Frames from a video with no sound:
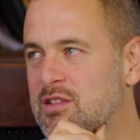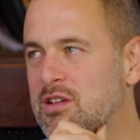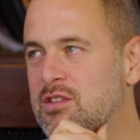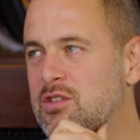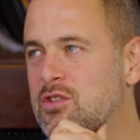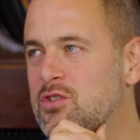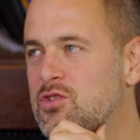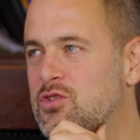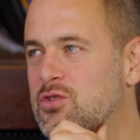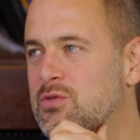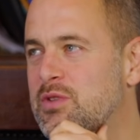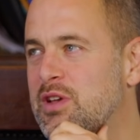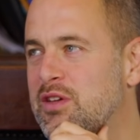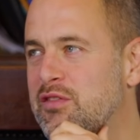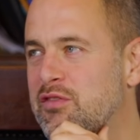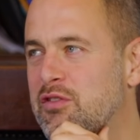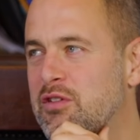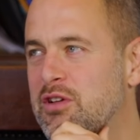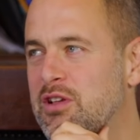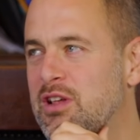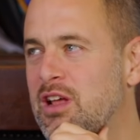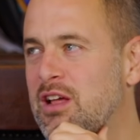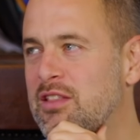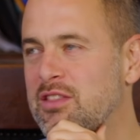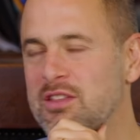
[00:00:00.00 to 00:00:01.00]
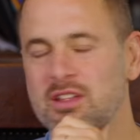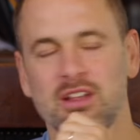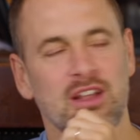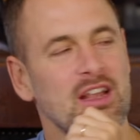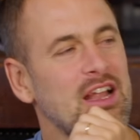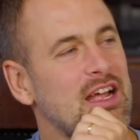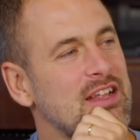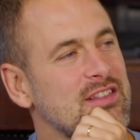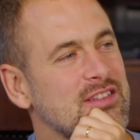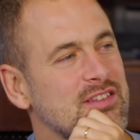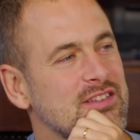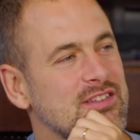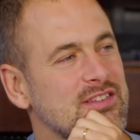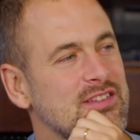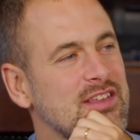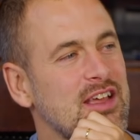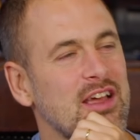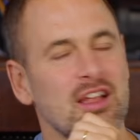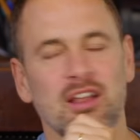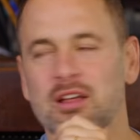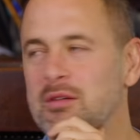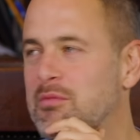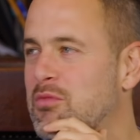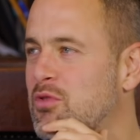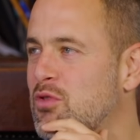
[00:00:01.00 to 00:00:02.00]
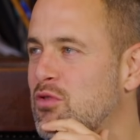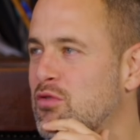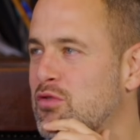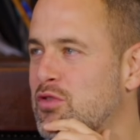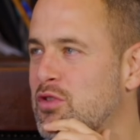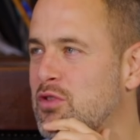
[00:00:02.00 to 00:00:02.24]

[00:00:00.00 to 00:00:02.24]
unusual, isn't it, for a London lad to settle up north?